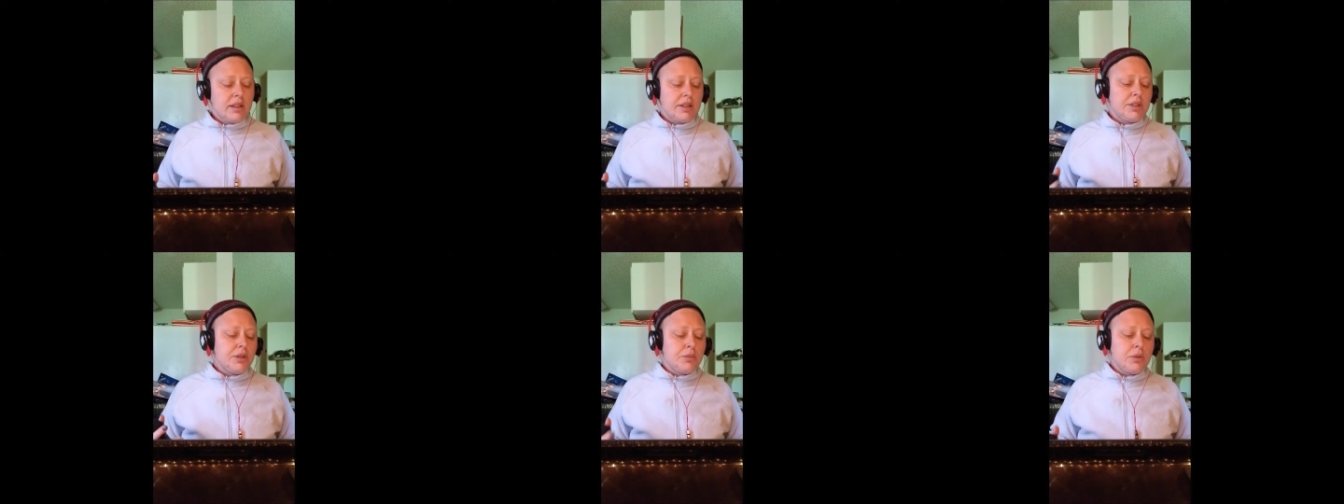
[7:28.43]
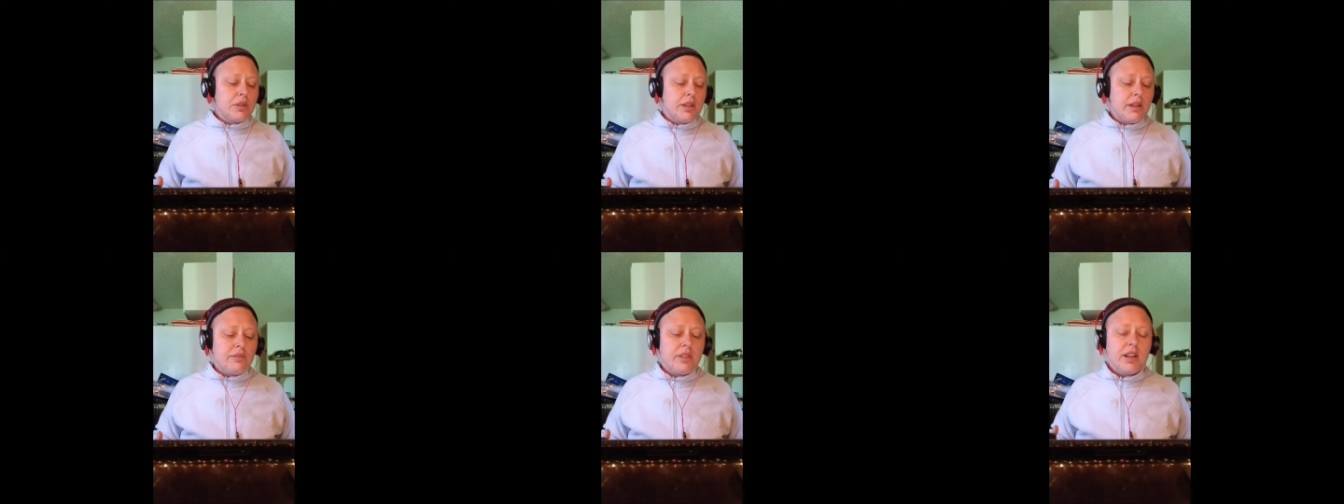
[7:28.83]
I do
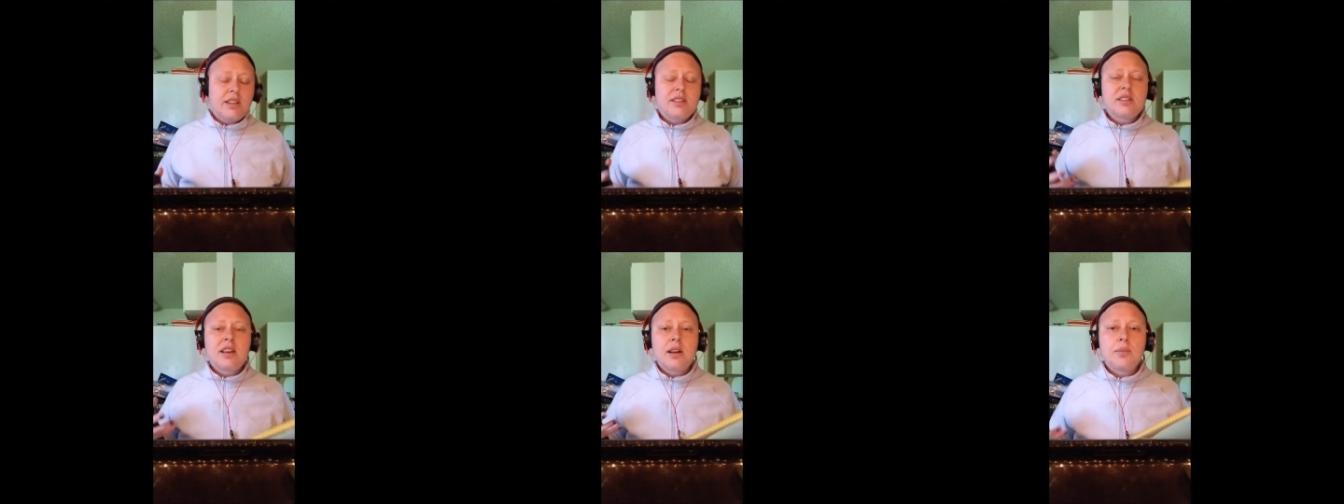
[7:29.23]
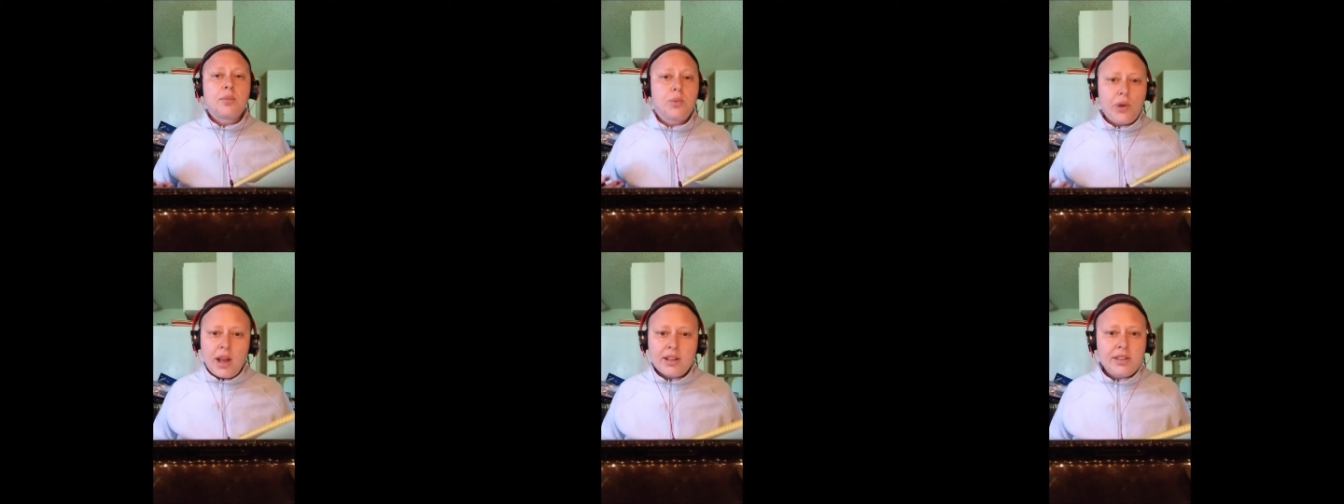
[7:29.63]
believe that it's not a
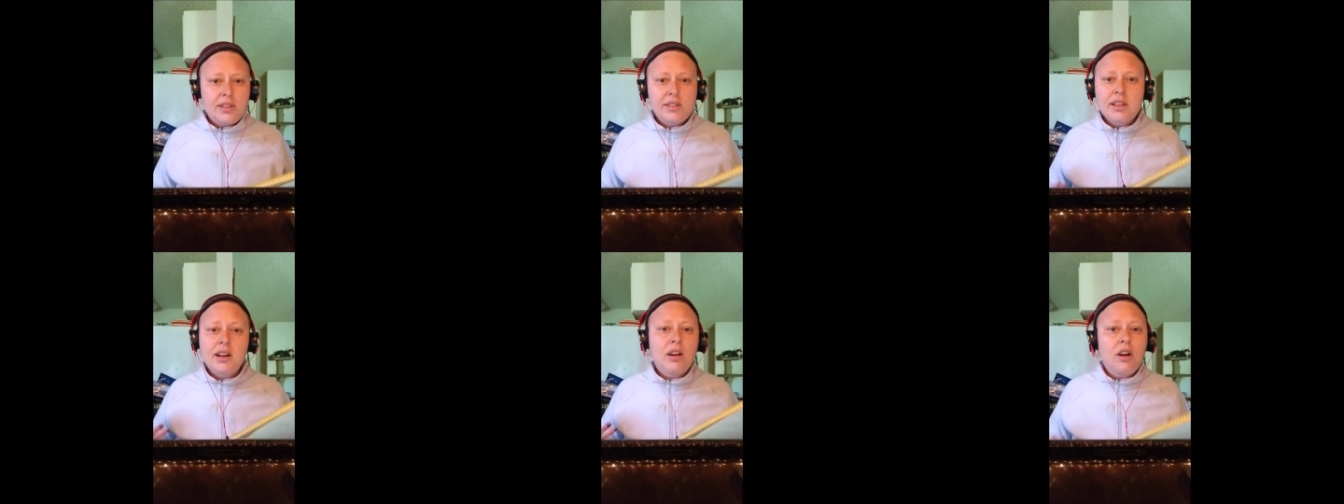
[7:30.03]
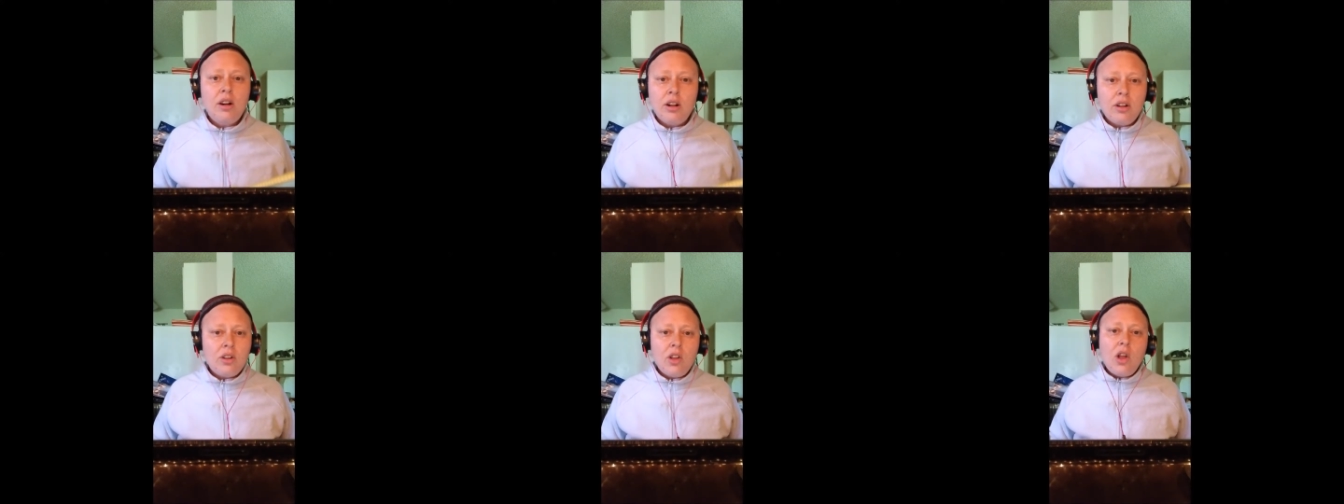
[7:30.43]
practice at
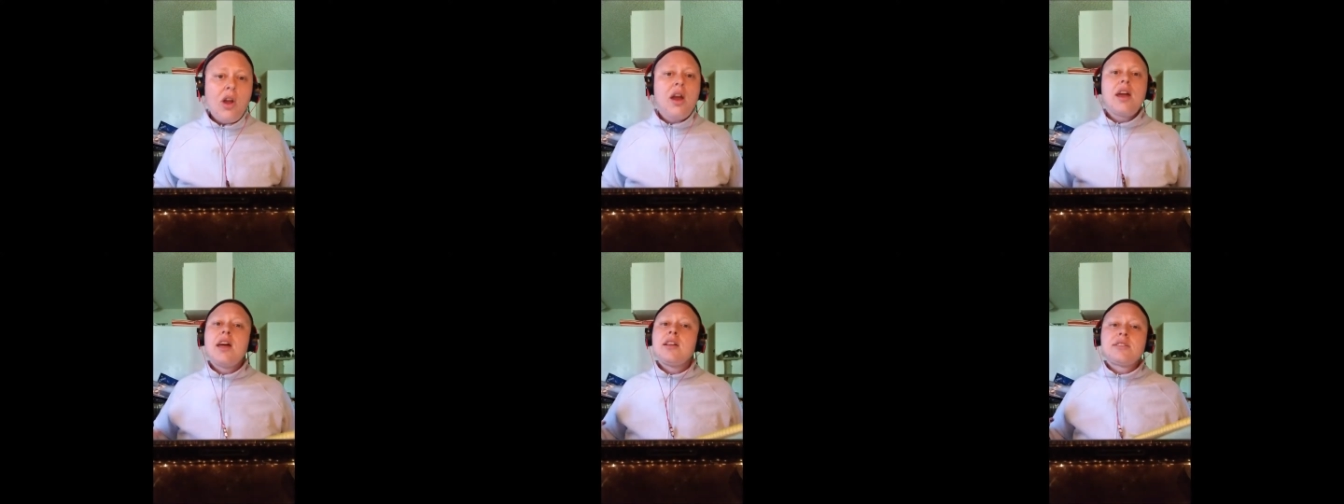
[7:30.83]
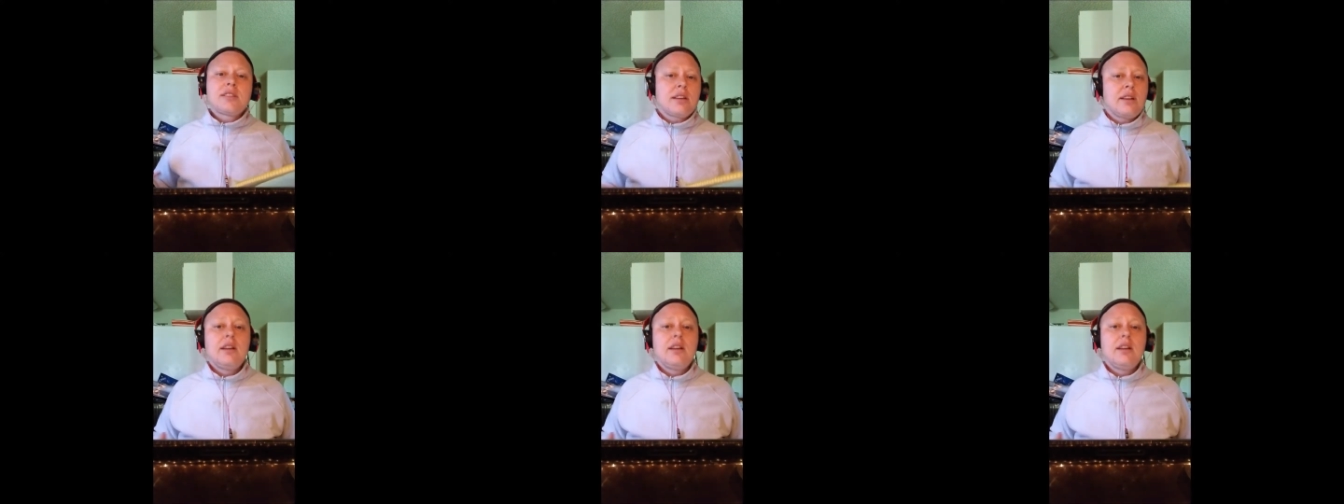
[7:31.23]
all. It's